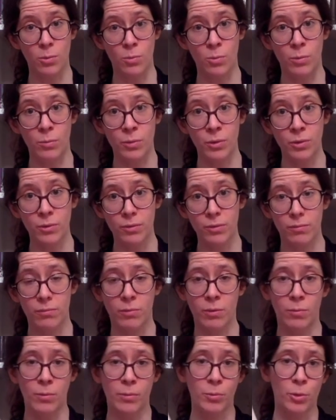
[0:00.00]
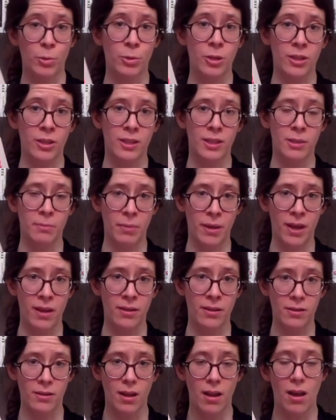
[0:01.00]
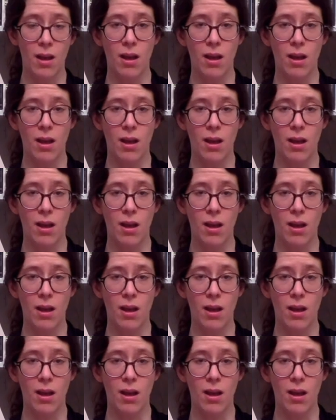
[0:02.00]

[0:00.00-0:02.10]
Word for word: woman, the woman who doesn't depend